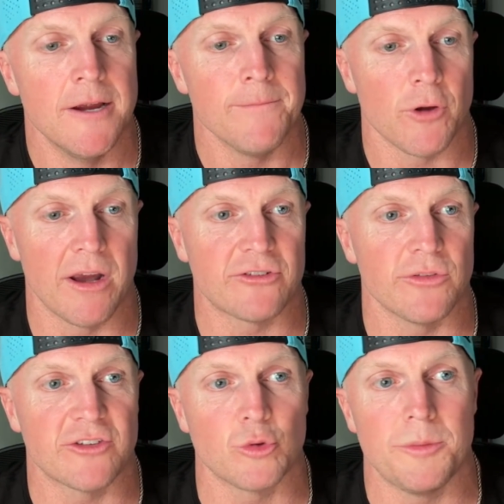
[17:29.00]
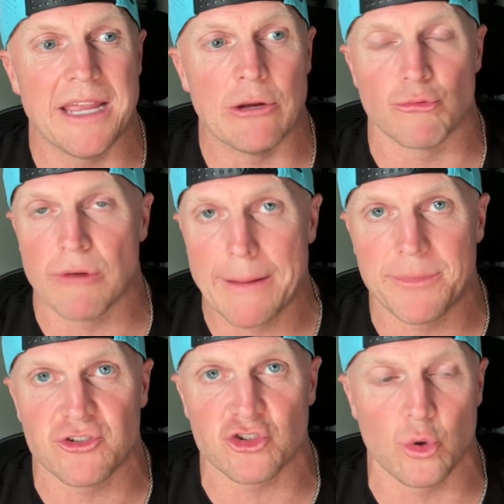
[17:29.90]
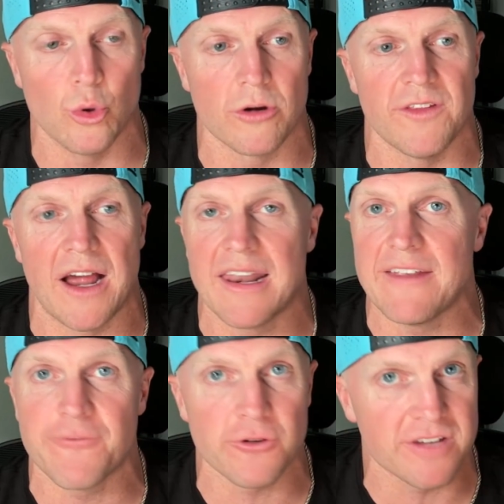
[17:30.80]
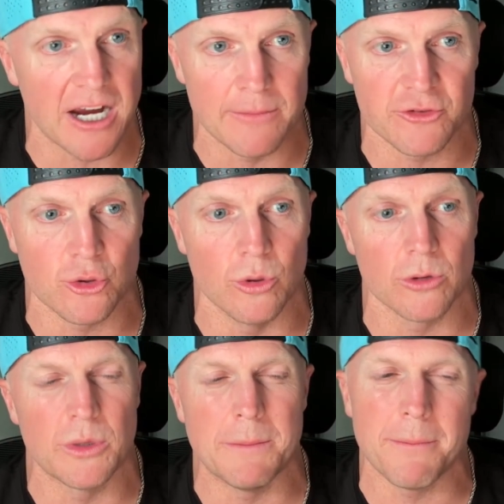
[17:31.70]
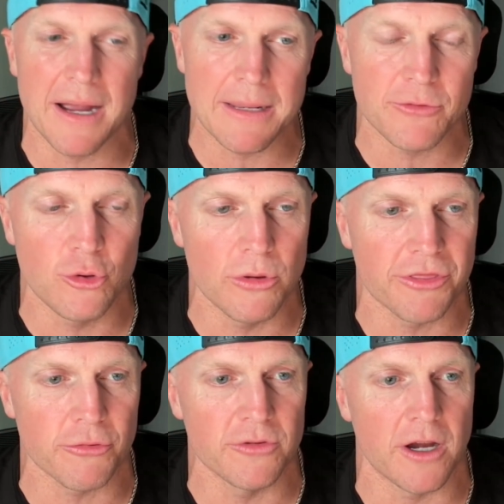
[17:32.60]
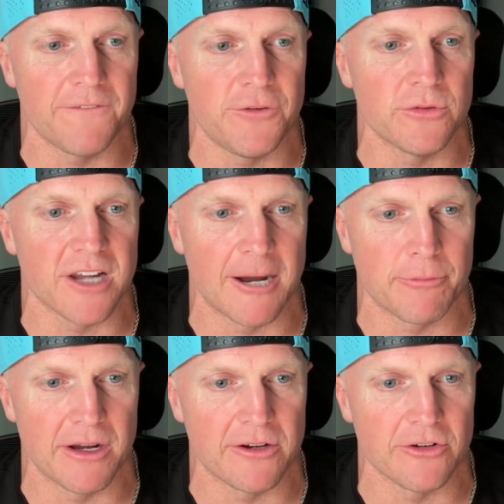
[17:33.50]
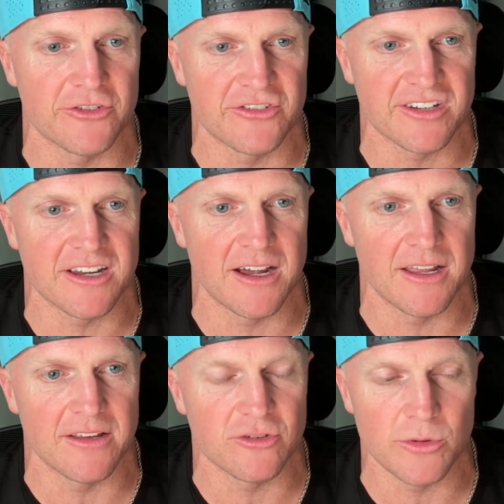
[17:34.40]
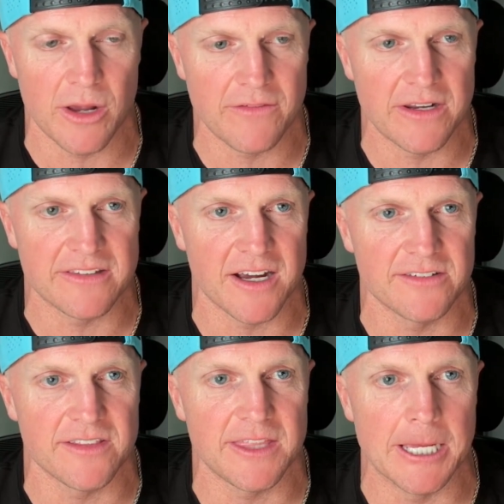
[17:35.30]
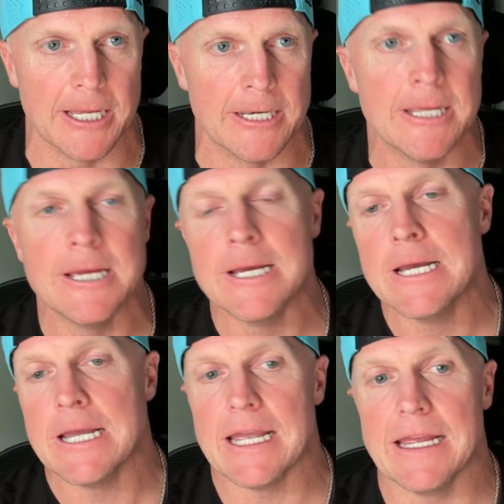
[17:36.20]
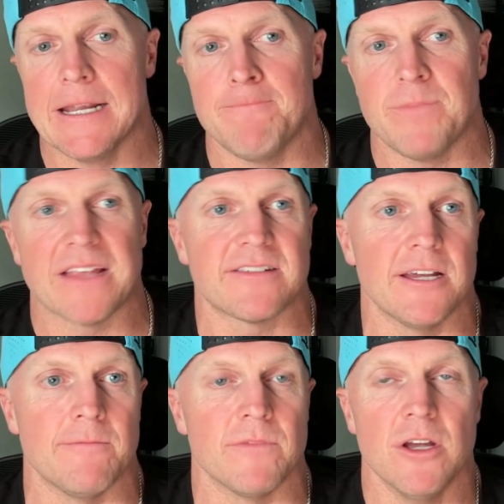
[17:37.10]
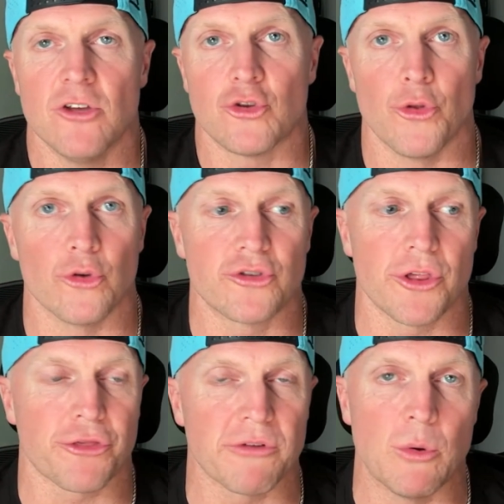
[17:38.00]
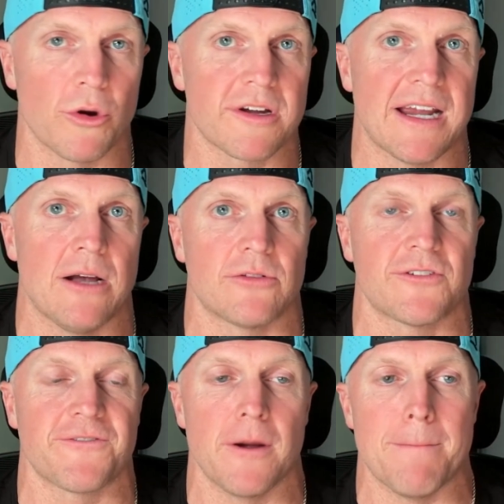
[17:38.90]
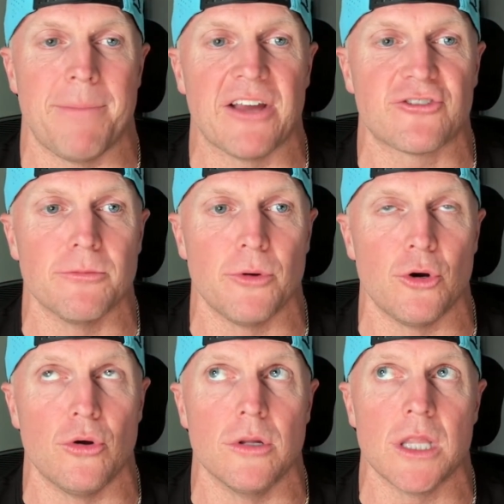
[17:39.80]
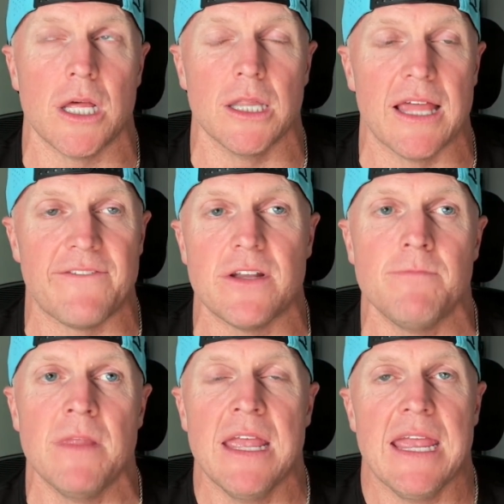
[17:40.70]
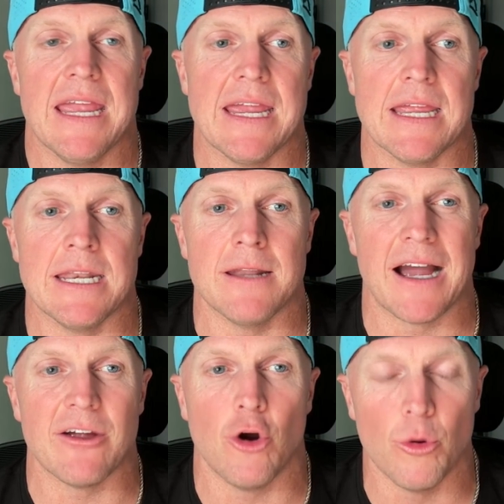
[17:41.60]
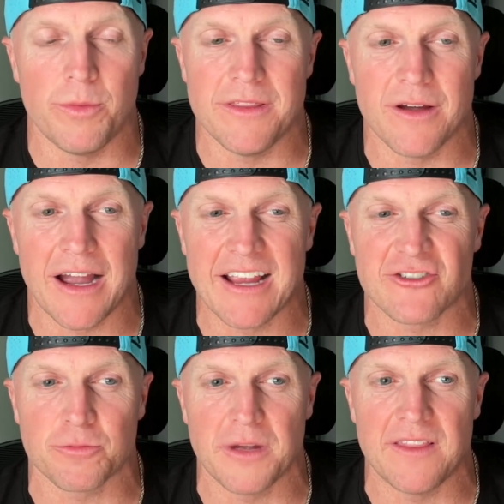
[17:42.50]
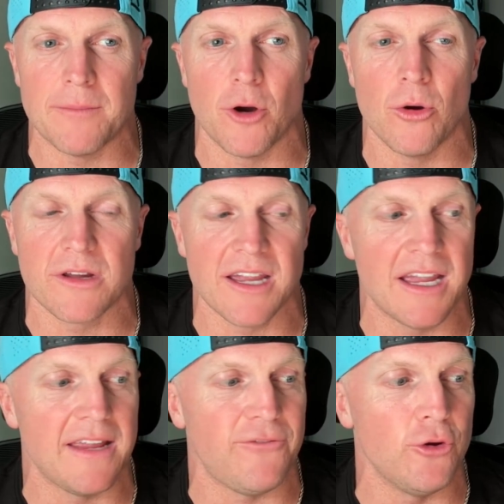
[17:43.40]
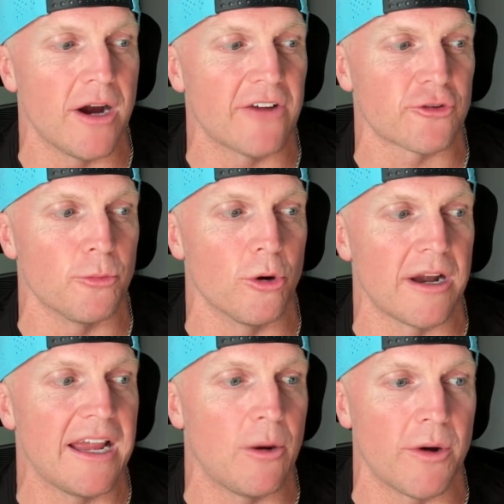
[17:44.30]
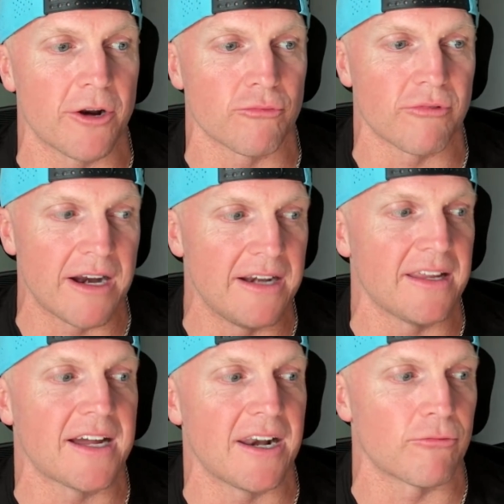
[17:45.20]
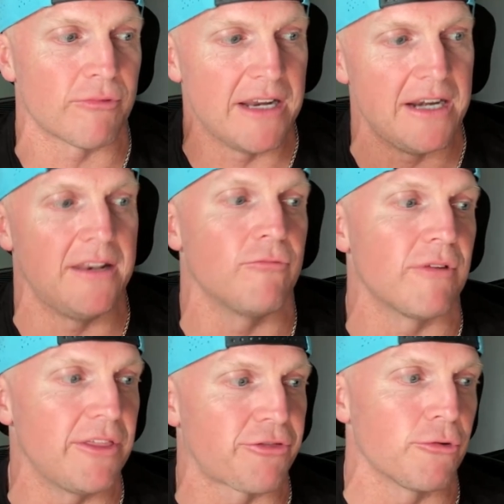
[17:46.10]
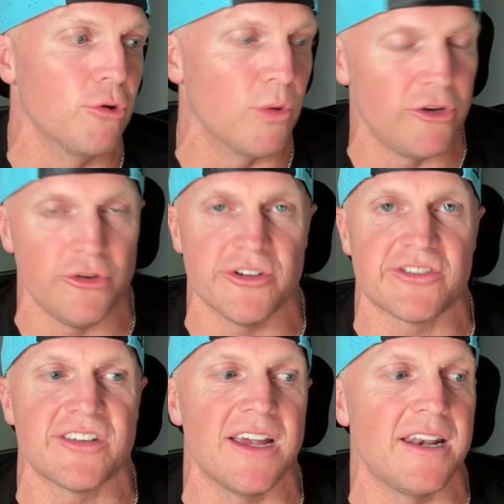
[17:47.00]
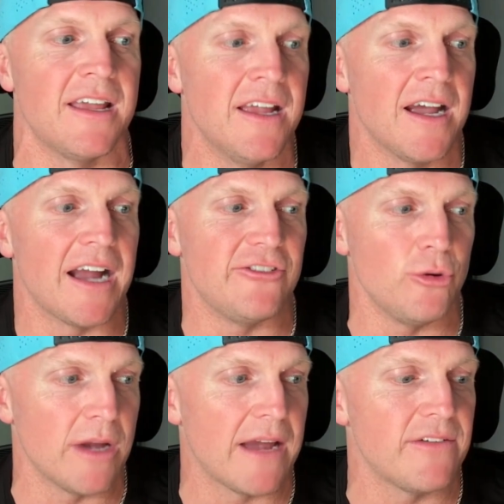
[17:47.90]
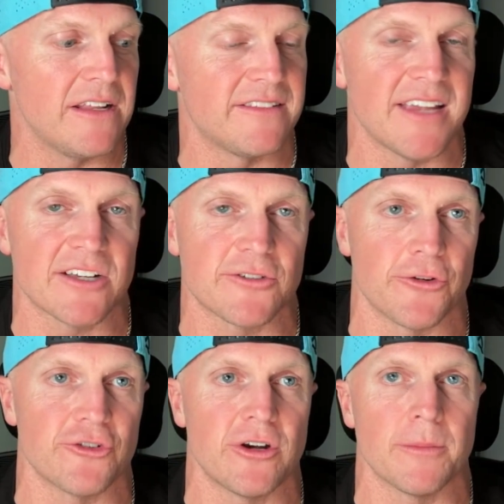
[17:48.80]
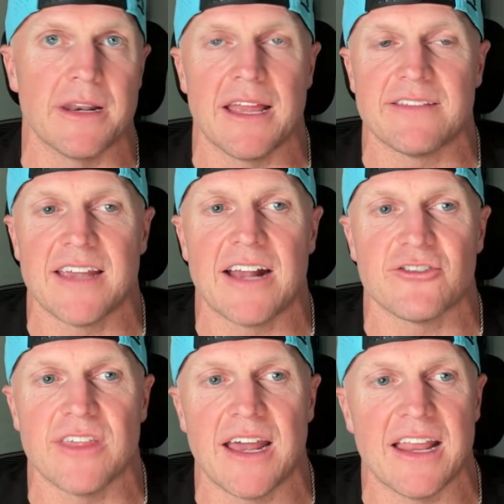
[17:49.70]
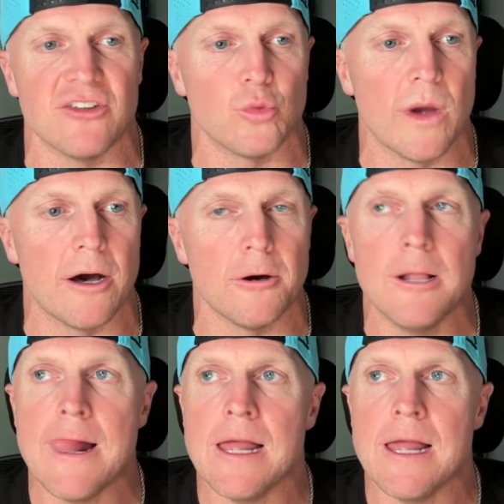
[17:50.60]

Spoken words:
All right. So this will be a rep score, not a for time score. We might do a few tiebreakers just so we don't have any ties at the end. And that's it. So those are the 3 workouts from Bison Bowl 11. And I hope I explained them okay. If you guys are more, hey, I want to read through what you just said, I do have it in text version. I'm going to attach that as well.